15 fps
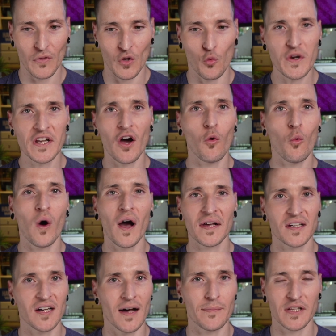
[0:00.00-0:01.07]
we don't
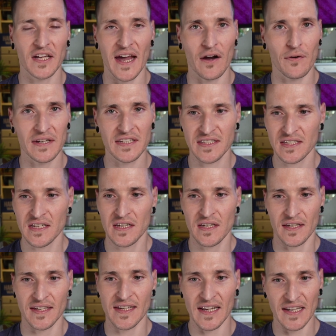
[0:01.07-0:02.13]
want Kamala Harris
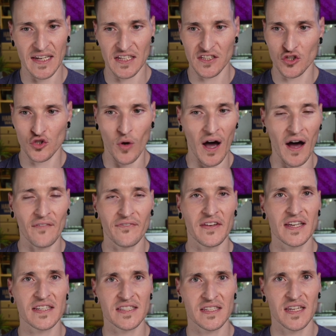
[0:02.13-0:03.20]
getting into
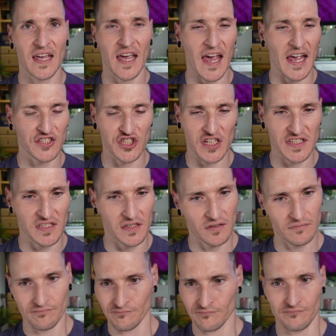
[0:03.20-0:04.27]
office and just
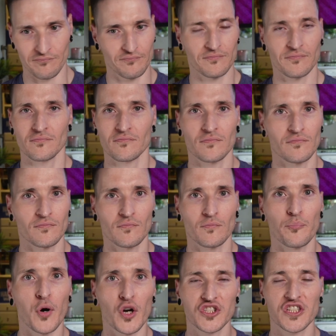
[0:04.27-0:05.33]

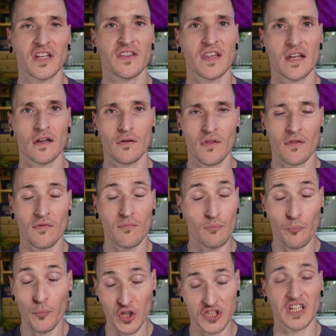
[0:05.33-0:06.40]
pushing
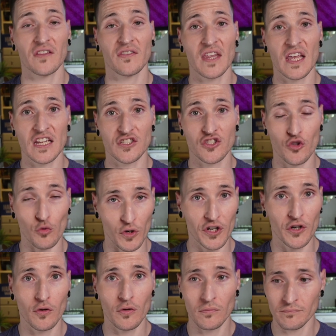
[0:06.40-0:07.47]
things
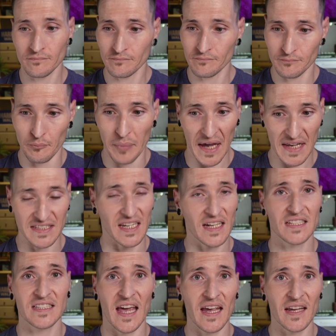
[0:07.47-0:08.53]
through by
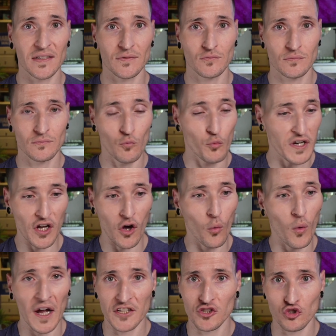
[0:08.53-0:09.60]
dictate. We don't
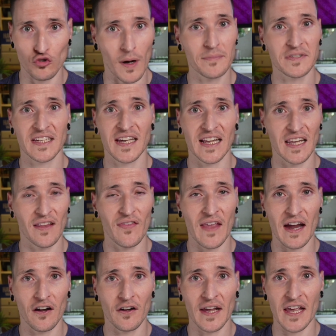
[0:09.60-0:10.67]
want Trump to get in
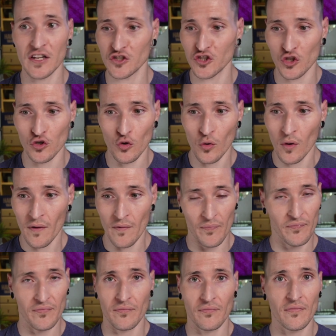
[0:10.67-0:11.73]
there and do
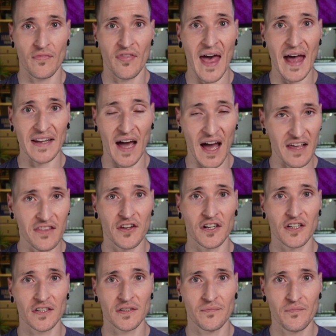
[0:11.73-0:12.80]
that
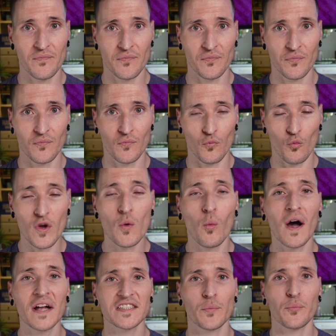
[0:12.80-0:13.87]
either. We
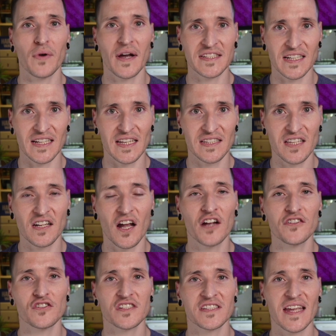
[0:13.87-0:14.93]
want a president that
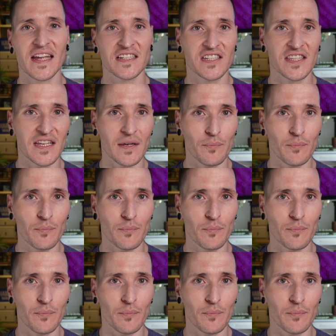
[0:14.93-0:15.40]
understands the